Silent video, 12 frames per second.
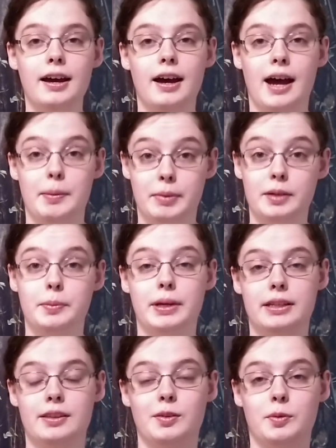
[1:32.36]
I'm gonna
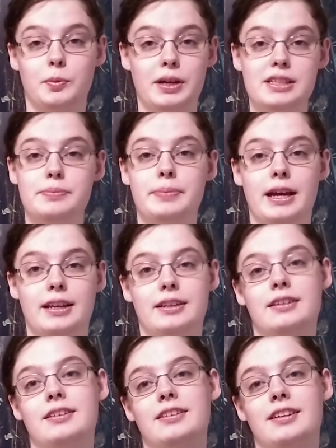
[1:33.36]
make the
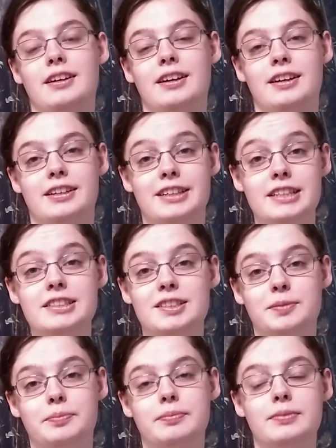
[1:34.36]
waistband
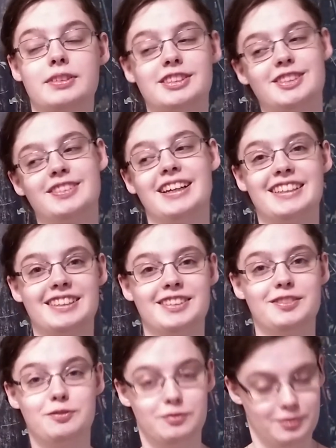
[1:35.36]
custom so that it
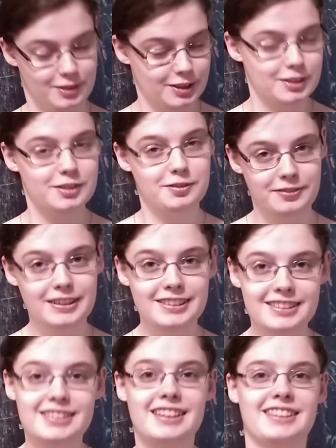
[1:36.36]
just
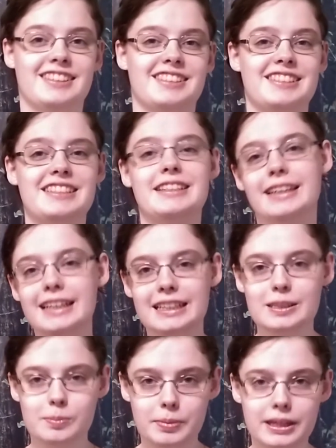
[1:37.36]
fits and doesn't need
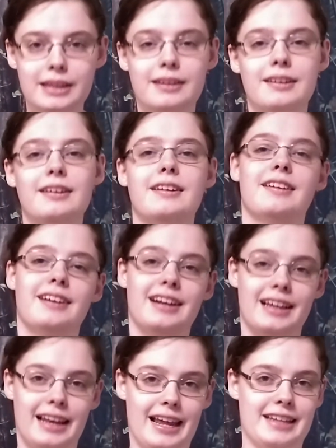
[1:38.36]
to be
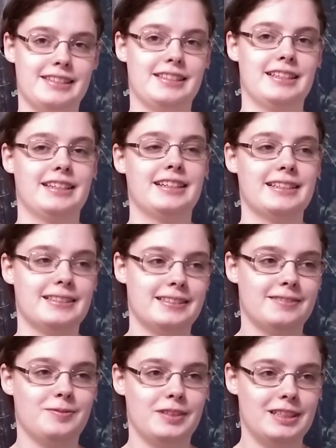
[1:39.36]
elastic and
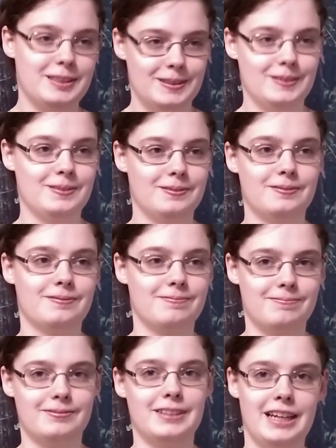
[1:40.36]
really
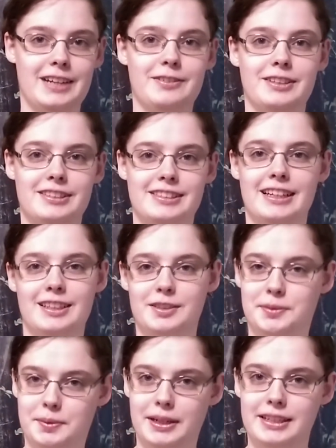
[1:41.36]
irritate
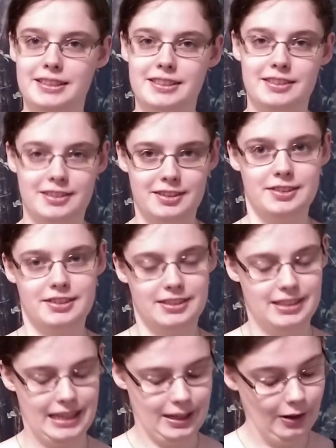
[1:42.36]
your waist just to
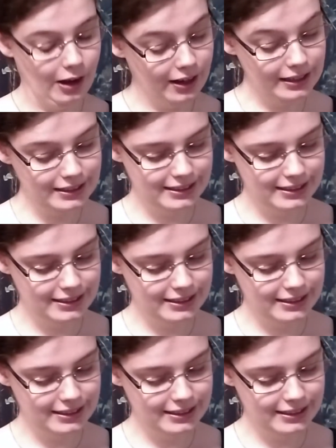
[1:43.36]
stay on.